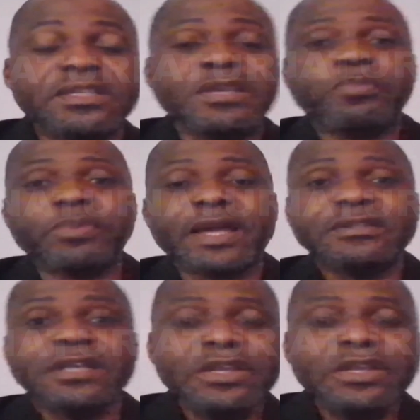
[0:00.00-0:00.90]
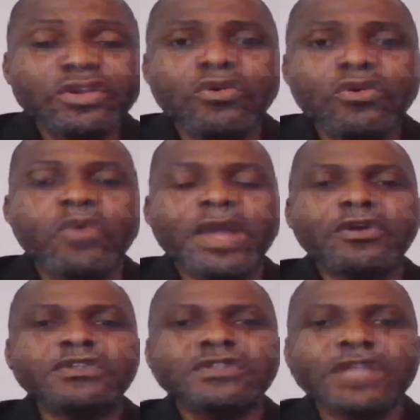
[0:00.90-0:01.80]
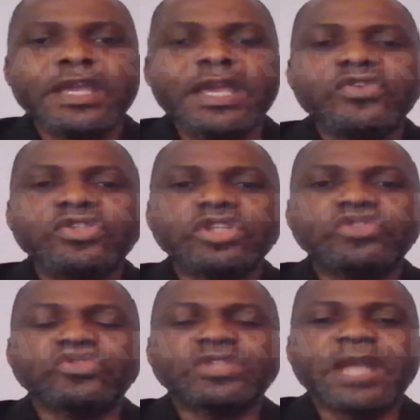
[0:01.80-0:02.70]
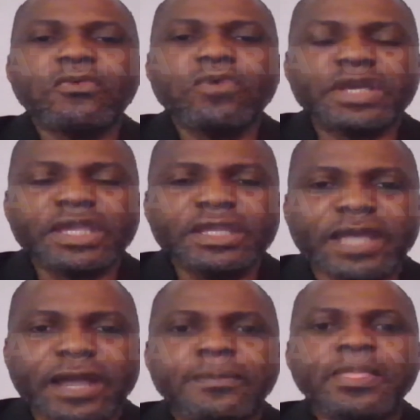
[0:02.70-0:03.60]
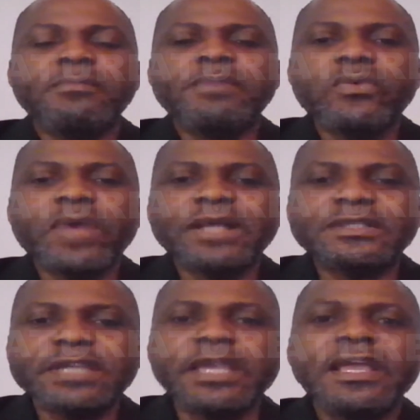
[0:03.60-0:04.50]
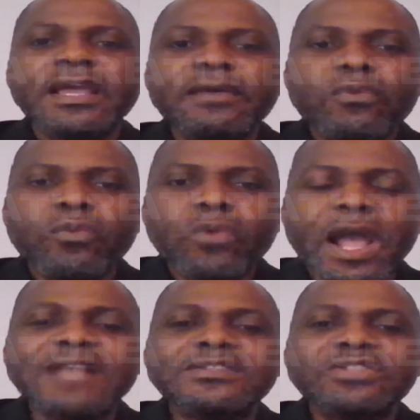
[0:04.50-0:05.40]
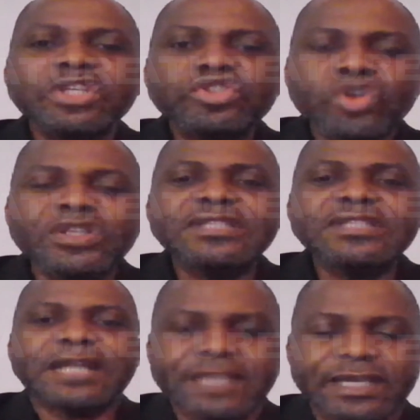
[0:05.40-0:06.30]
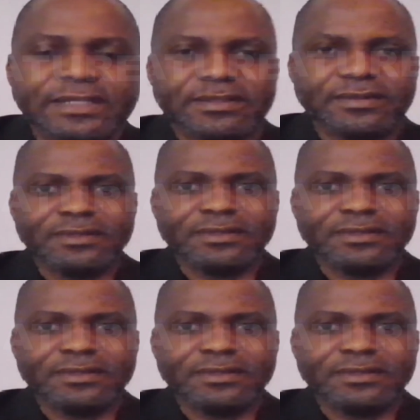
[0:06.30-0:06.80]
They still plant. We are not saying everything should start working now, but we are saying, has the journey started?